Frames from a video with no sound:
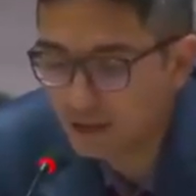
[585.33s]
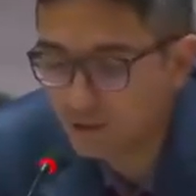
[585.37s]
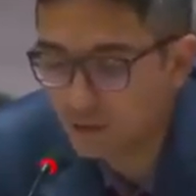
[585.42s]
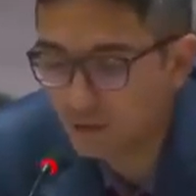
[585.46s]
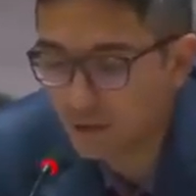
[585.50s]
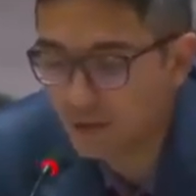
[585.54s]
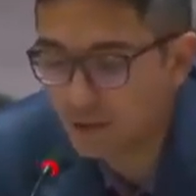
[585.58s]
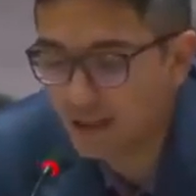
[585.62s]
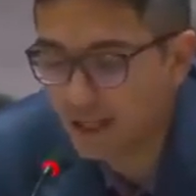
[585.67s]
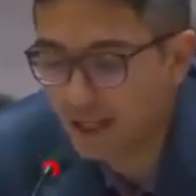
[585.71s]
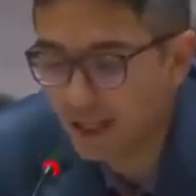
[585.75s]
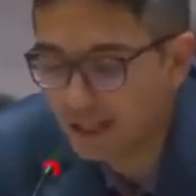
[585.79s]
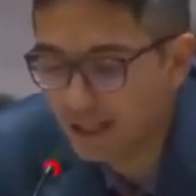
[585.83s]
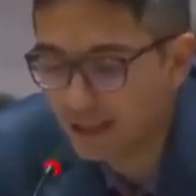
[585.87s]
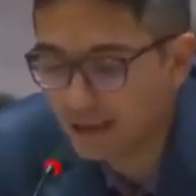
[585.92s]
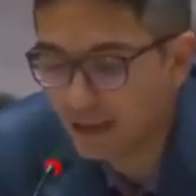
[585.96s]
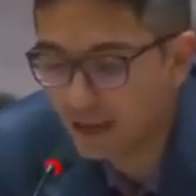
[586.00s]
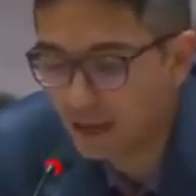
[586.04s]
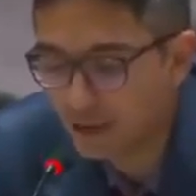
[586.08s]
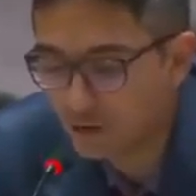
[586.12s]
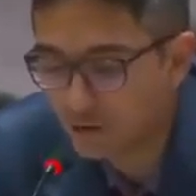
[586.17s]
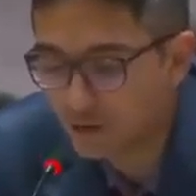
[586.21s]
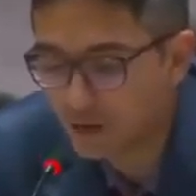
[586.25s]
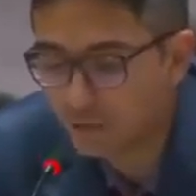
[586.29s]
with
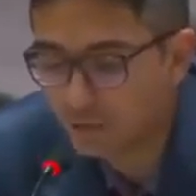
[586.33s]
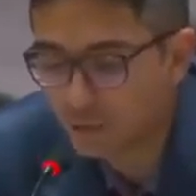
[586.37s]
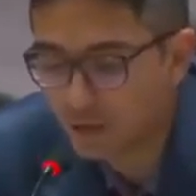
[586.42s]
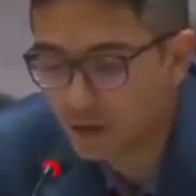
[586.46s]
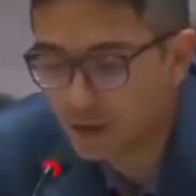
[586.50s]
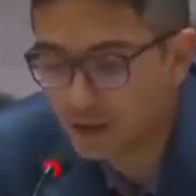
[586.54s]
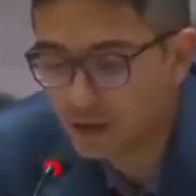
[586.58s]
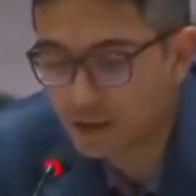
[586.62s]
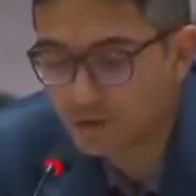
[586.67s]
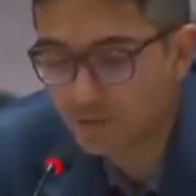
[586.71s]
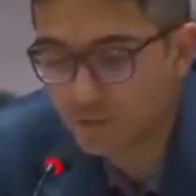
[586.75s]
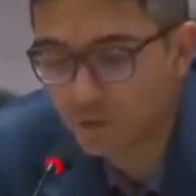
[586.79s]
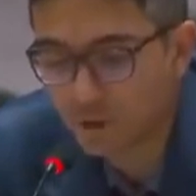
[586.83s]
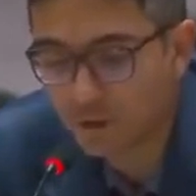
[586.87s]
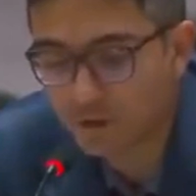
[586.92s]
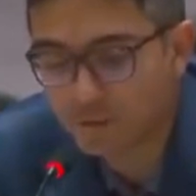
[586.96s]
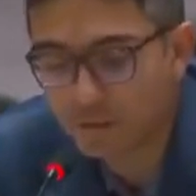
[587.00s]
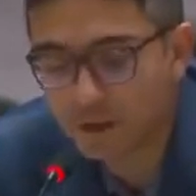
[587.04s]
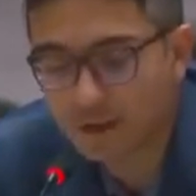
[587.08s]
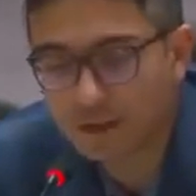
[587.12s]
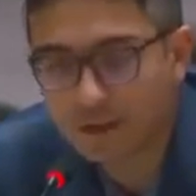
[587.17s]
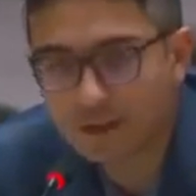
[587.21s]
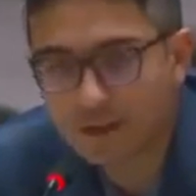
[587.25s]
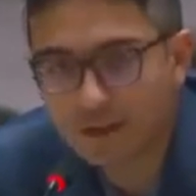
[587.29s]
800 plus foreign
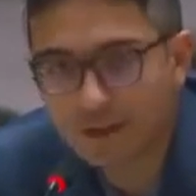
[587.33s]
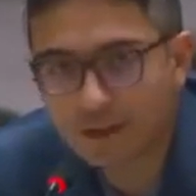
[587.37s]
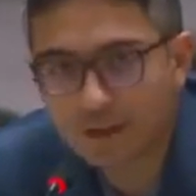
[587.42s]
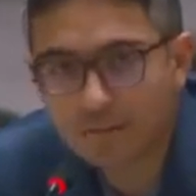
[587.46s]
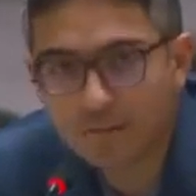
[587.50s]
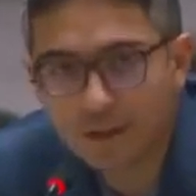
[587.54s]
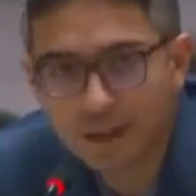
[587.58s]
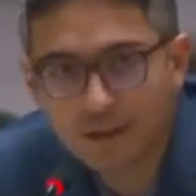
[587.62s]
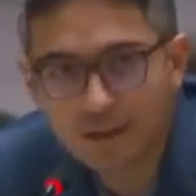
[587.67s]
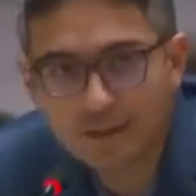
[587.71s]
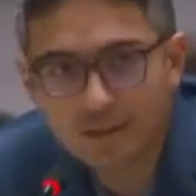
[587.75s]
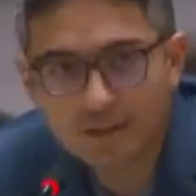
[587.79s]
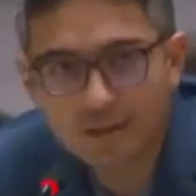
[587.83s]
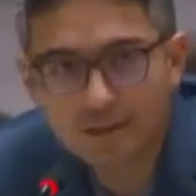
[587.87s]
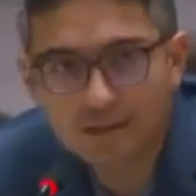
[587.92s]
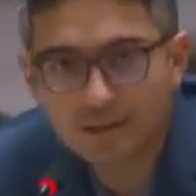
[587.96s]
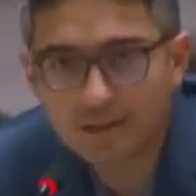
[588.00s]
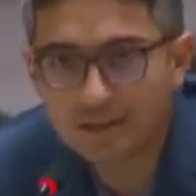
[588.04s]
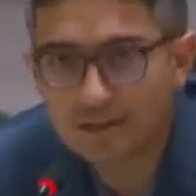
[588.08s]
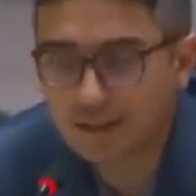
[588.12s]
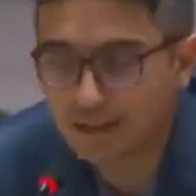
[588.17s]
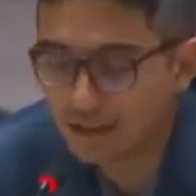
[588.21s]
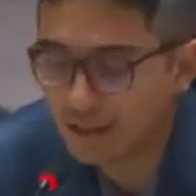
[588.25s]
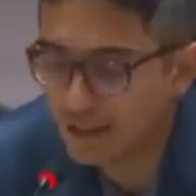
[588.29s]
military
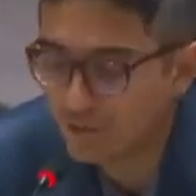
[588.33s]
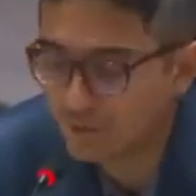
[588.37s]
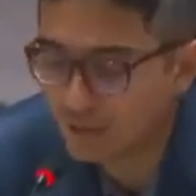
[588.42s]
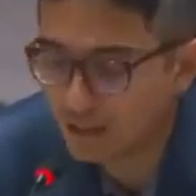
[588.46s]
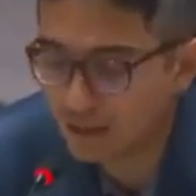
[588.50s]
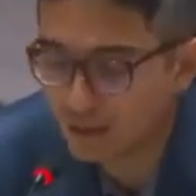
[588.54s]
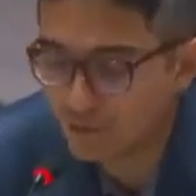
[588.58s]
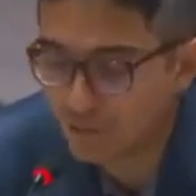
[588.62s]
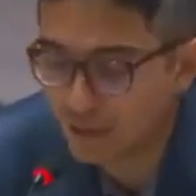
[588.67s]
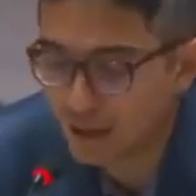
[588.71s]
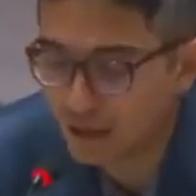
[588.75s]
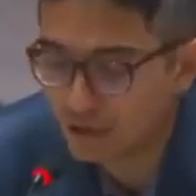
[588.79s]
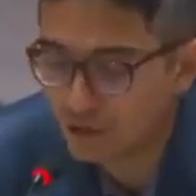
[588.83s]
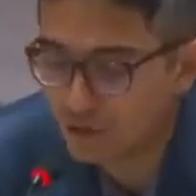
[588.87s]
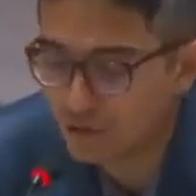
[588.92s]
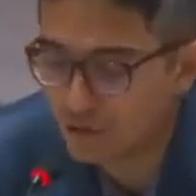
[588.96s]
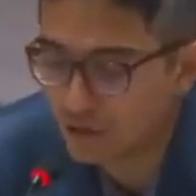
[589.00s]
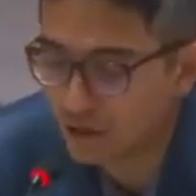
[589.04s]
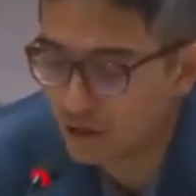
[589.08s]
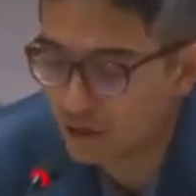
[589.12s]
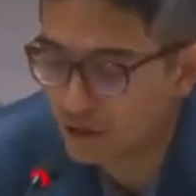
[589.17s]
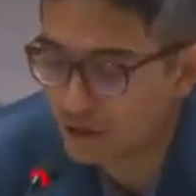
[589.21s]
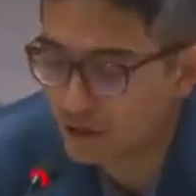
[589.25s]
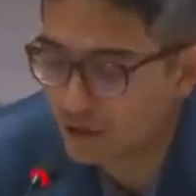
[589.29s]
bases, 11 command
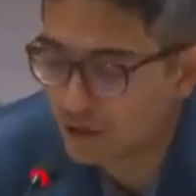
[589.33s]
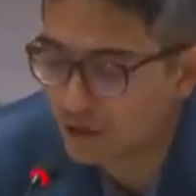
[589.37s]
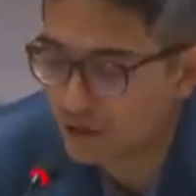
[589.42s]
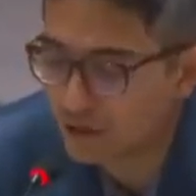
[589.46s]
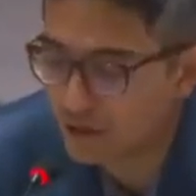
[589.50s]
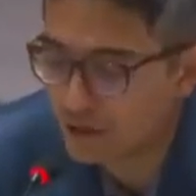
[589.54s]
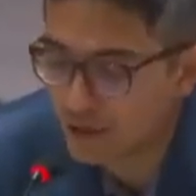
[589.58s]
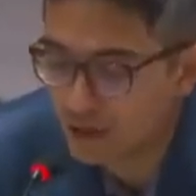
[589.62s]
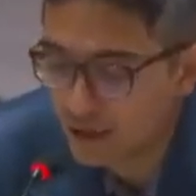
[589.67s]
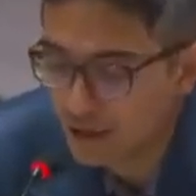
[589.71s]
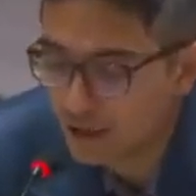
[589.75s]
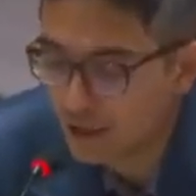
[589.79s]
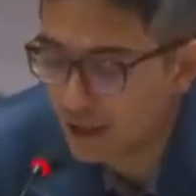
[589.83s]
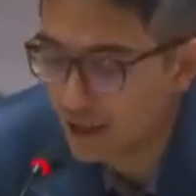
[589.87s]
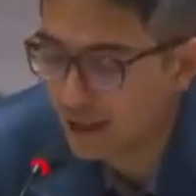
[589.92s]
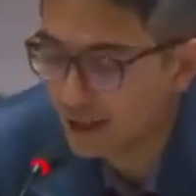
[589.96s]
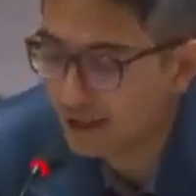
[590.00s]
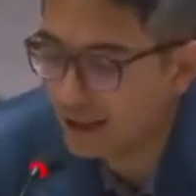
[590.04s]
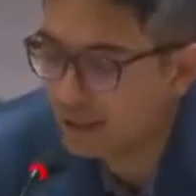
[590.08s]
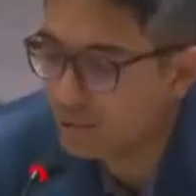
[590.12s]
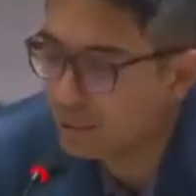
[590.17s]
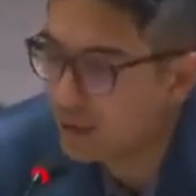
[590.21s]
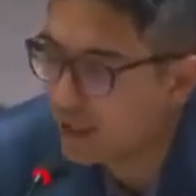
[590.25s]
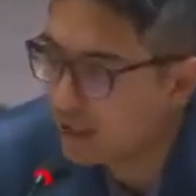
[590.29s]
structures,
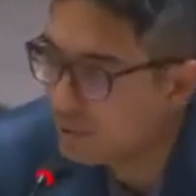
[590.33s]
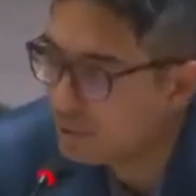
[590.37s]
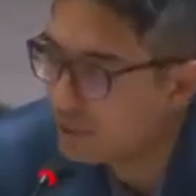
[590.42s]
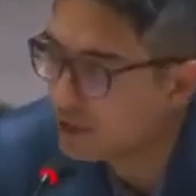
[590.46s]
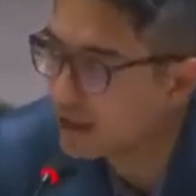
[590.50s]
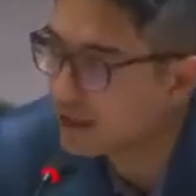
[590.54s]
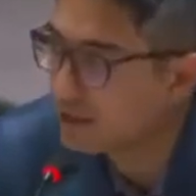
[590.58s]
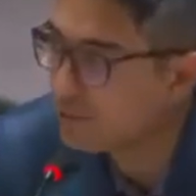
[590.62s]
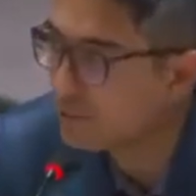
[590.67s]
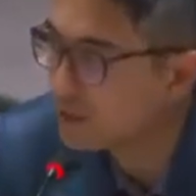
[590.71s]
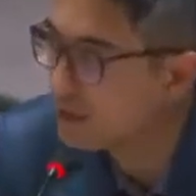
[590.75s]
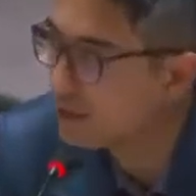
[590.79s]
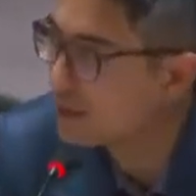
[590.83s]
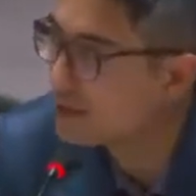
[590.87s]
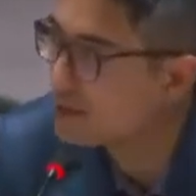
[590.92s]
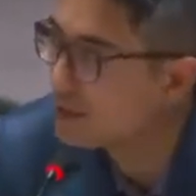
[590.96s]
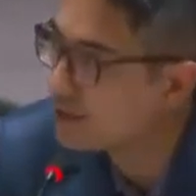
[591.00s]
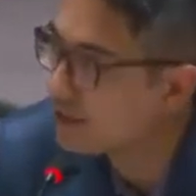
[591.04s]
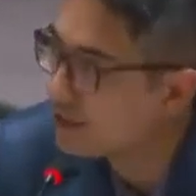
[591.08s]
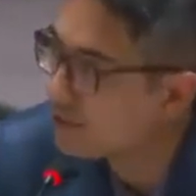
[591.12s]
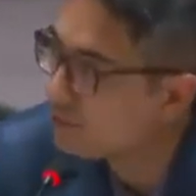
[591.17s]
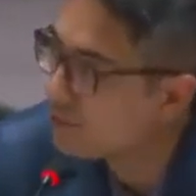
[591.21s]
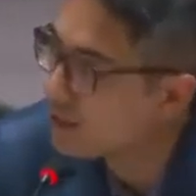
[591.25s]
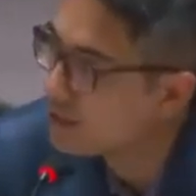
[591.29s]
and a public
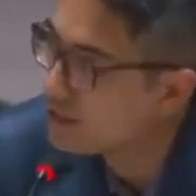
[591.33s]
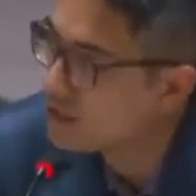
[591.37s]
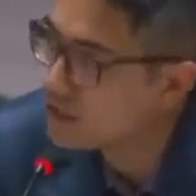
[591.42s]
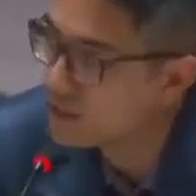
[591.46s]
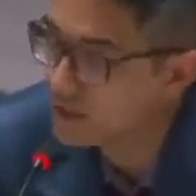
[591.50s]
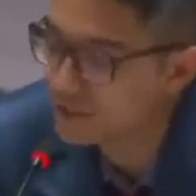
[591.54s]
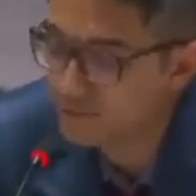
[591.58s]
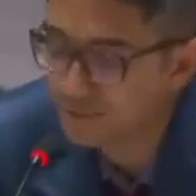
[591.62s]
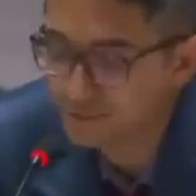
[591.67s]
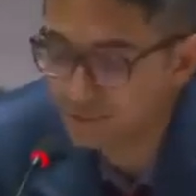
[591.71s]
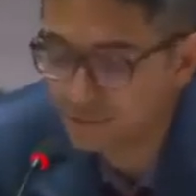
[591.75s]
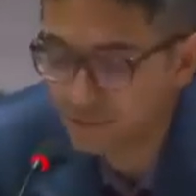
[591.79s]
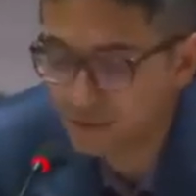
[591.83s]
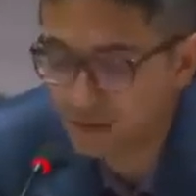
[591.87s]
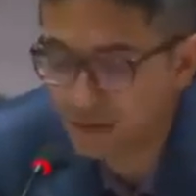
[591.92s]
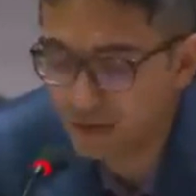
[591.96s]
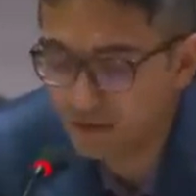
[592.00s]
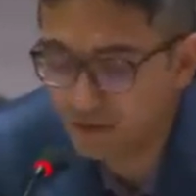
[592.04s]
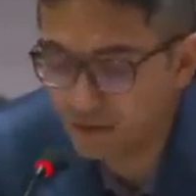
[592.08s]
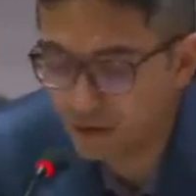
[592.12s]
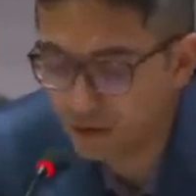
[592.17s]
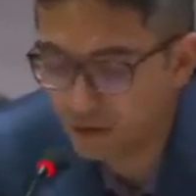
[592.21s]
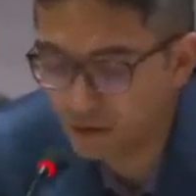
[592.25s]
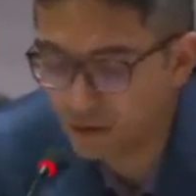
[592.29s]
military budget
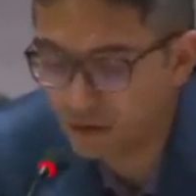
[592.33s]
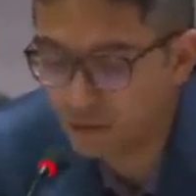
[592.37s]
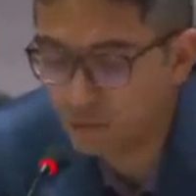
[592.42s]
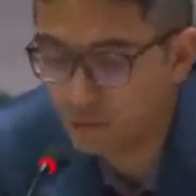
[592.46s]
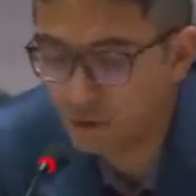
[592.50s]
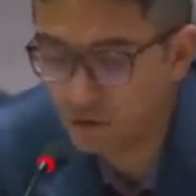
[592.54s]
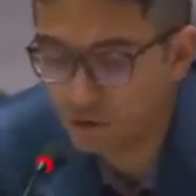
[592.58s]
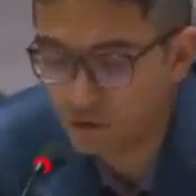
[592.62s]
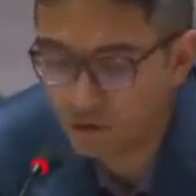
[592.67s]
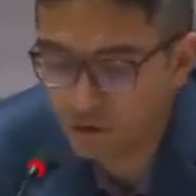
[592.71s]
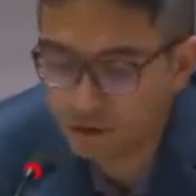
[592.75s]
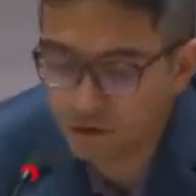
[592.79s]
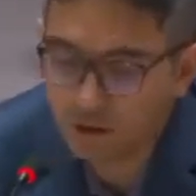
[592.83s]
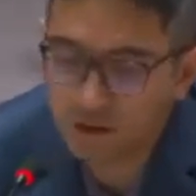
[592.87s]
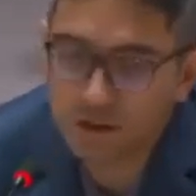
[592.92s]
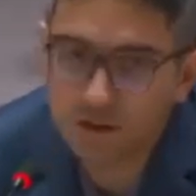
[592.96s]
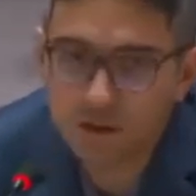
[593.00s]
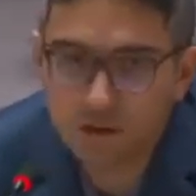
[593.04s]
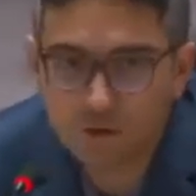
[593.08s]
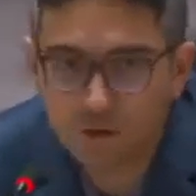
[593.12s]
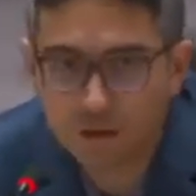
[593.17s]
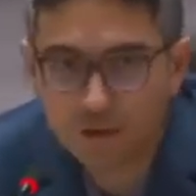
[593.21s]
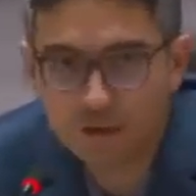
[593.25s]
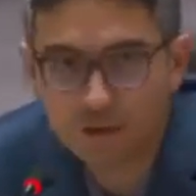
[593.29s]
of nearly $1
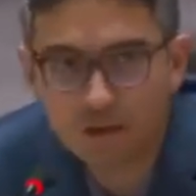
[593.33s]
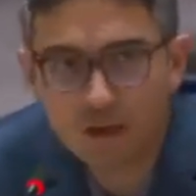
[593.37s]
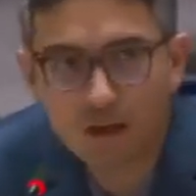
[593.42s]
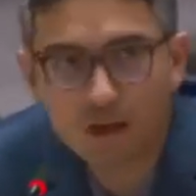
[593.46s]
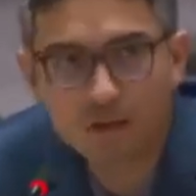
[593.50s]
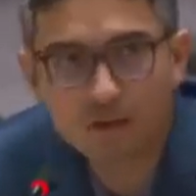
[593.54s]
trillion US.